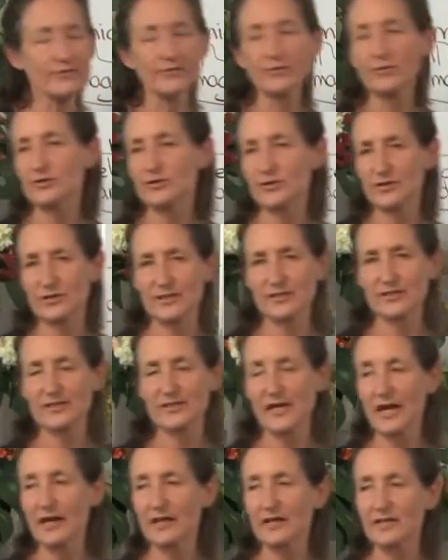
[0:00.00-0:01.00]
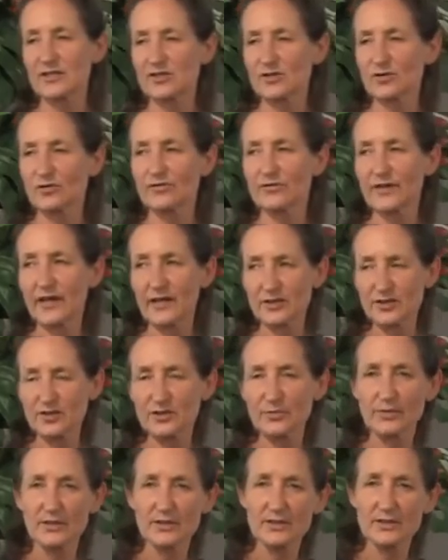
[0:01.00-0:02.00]
food you can take is your
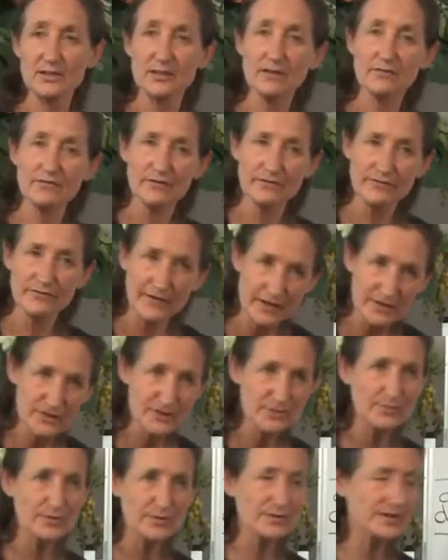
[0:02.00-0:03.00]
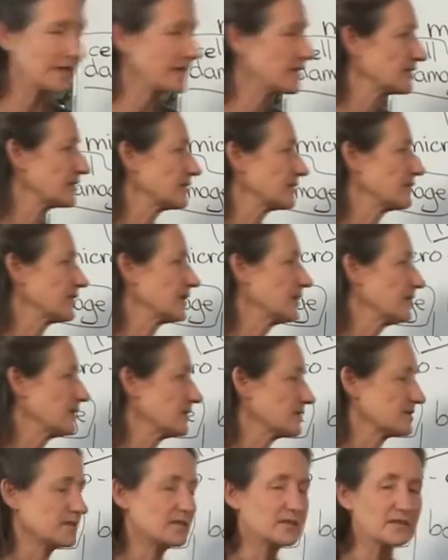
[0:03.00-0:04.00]
vegetables, and of the vegetable kingdom, it
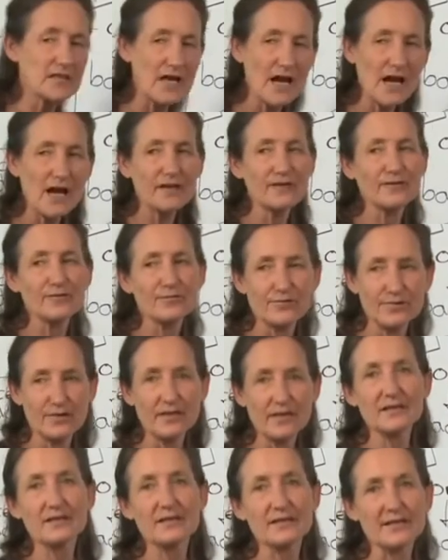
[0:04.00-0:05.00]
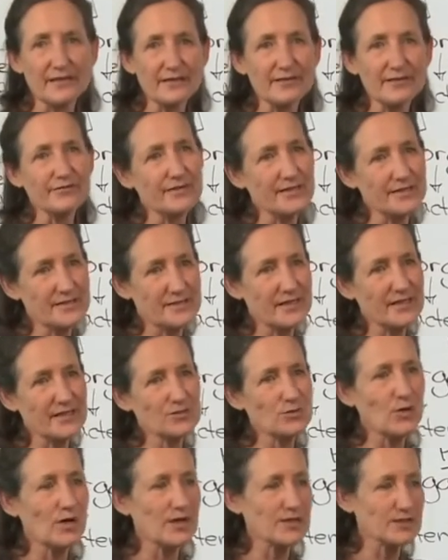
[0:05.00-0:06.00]
is the dark green leafies.
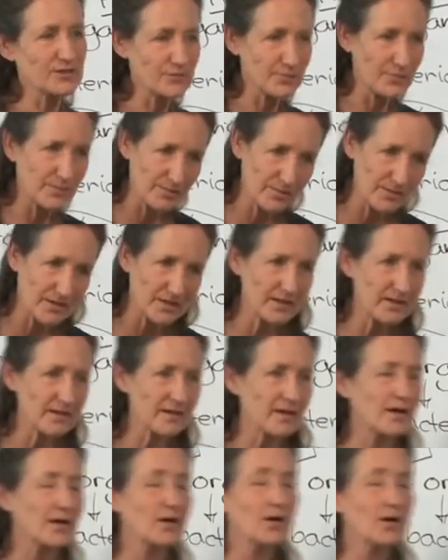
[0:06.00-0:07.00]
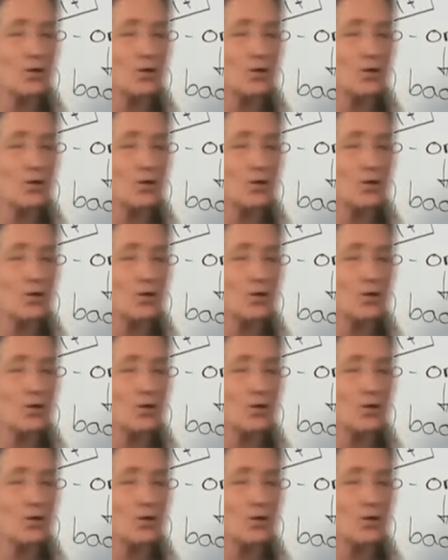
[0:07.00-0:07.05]
That's why spirulina,